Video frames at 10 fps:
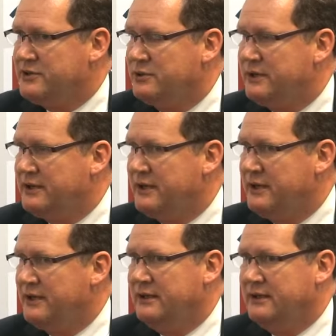so that
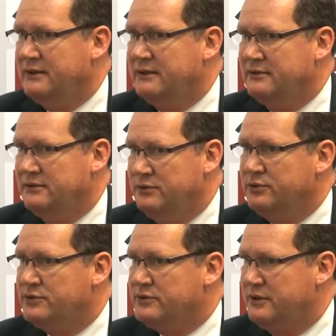they
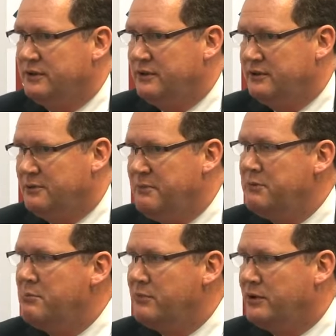use the
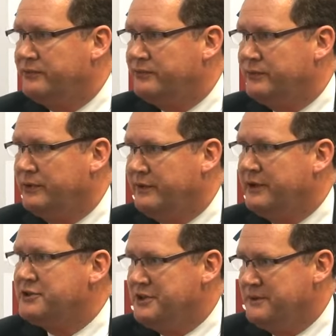minimum of
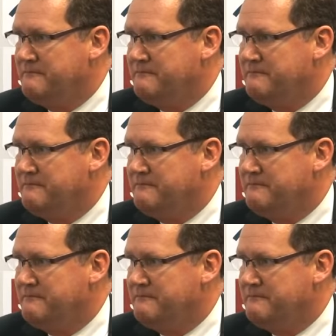energy.